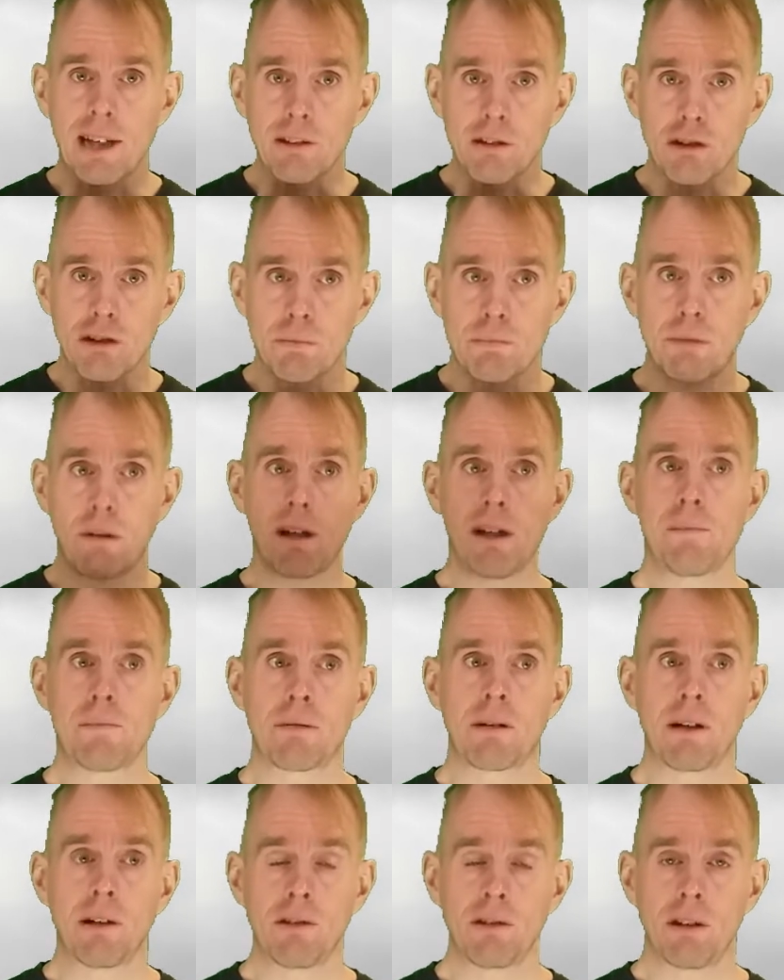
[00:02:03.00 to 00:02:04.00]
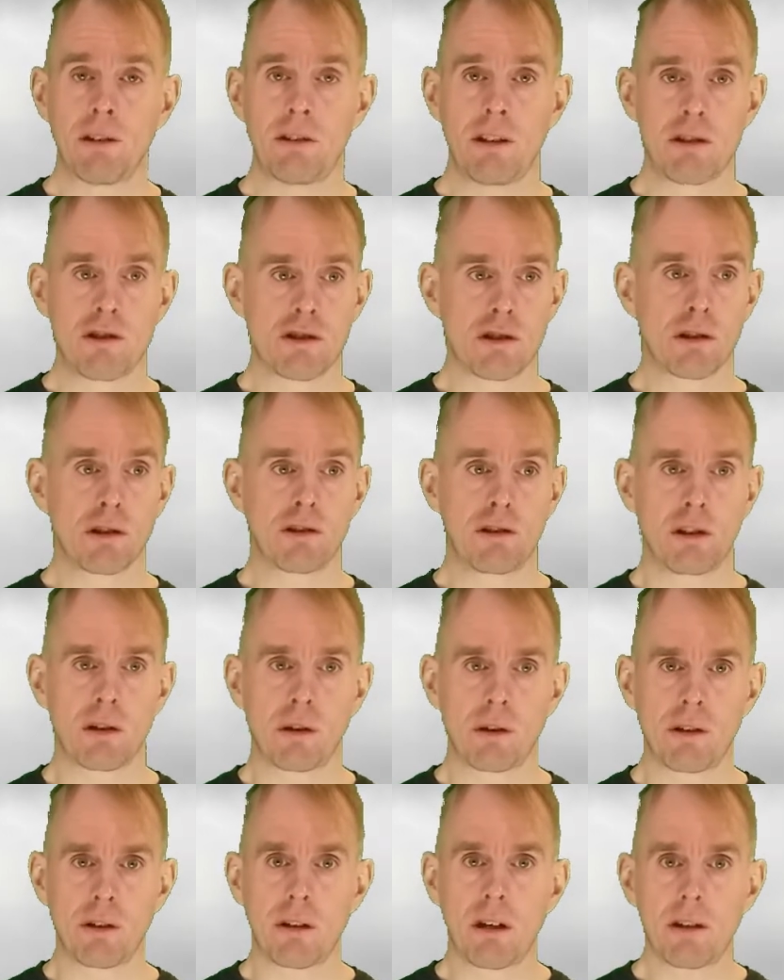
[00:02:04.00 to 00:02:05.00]
that spray process ensures you've
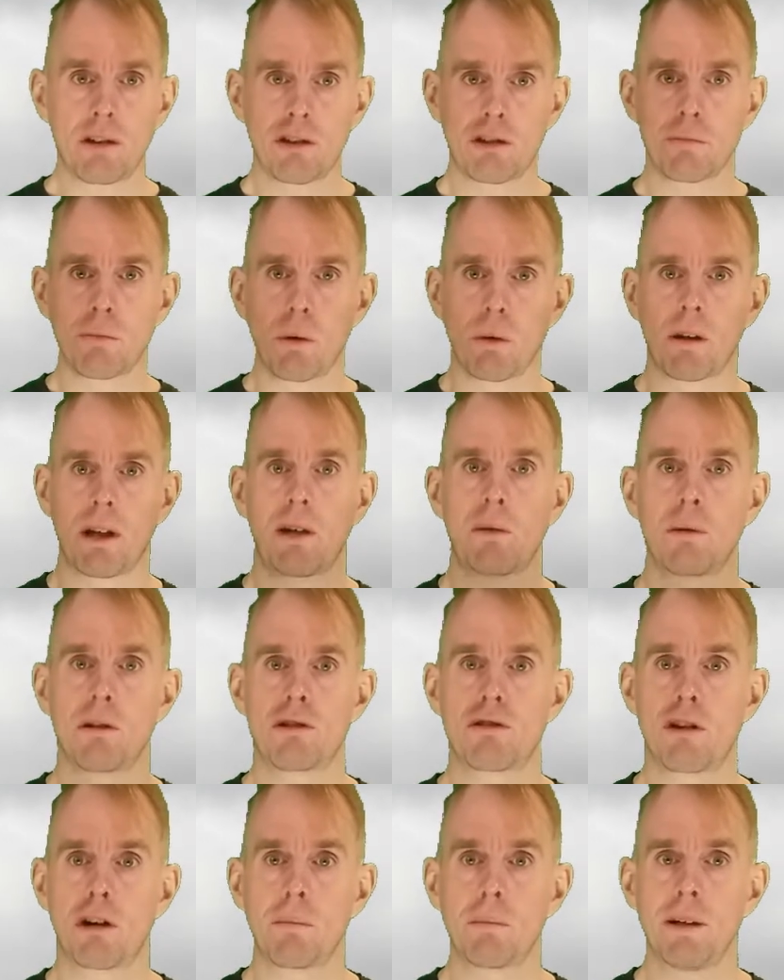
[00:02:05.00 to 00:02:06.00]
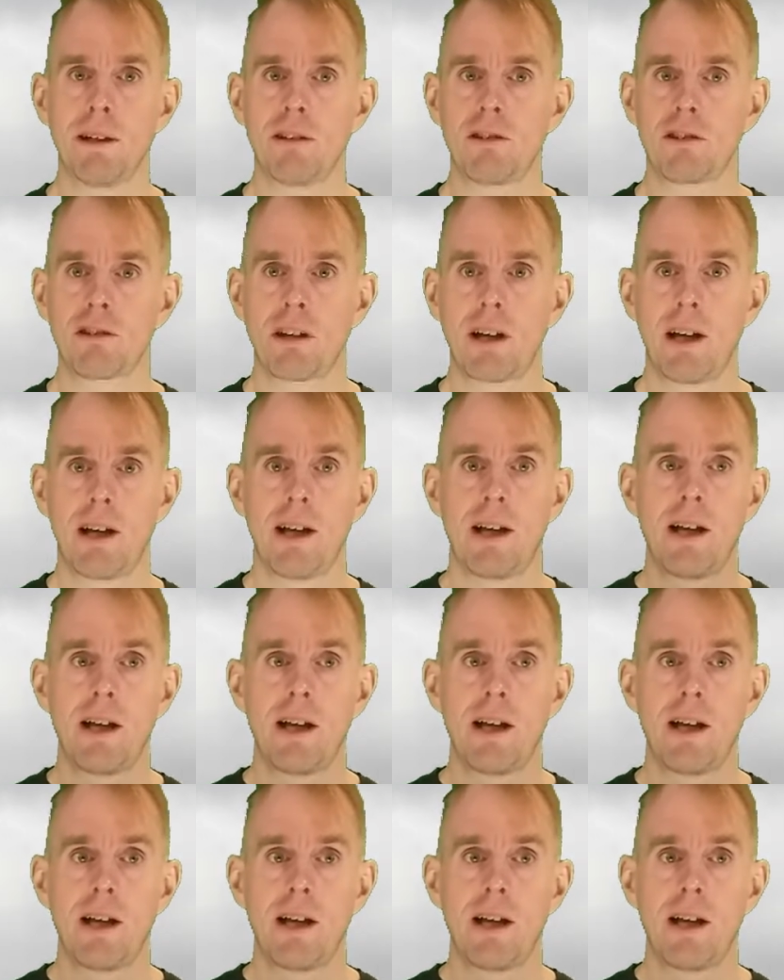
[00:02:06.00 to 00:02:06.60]
got nice small liquid droplets,